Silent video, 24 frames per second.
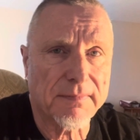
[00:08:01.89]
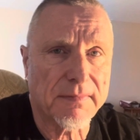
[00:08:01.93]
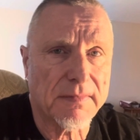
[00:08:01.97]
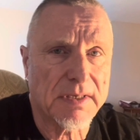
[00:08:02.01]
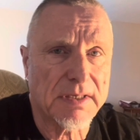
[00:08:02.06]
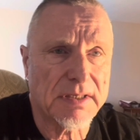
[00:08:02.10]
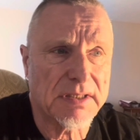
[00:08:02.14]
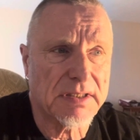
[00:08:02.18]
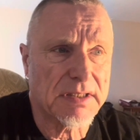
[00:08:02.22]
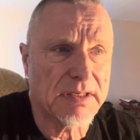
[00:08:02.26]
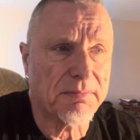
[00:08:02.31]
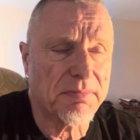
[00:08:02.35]

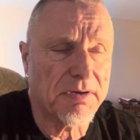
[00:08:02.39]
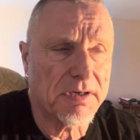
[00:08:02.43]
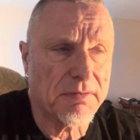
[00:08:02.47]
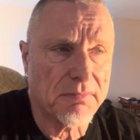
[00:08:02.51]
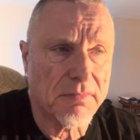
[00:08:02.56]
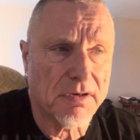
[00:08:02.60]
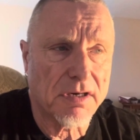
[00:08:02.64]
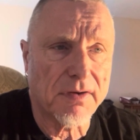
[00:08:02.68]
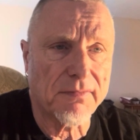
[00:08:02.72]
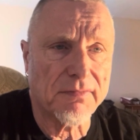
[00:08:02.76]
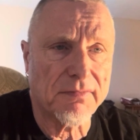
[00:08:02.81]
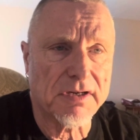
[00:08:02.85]
It's simply
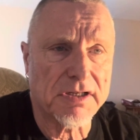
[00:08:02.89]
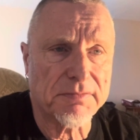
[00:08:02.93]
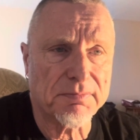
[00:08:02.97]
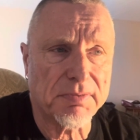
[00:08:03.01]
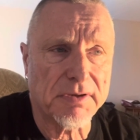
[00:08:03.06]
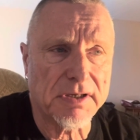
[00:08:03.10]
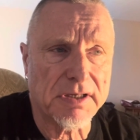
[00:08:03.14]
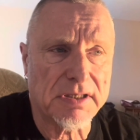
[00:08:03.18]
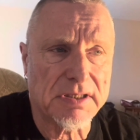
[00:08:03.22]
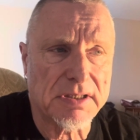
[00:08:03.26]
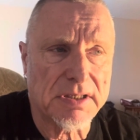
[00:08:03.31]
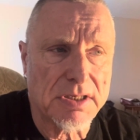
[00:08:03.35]
marvelous,
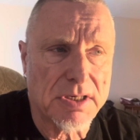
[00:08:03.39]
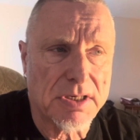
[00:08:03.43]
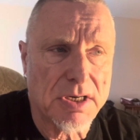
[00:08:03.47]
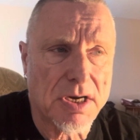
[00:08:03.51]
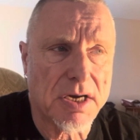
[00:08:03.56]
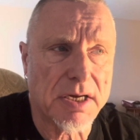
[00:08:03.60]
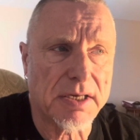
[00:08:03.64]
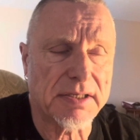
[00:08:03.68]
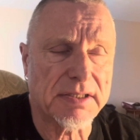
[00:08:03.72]
but it's not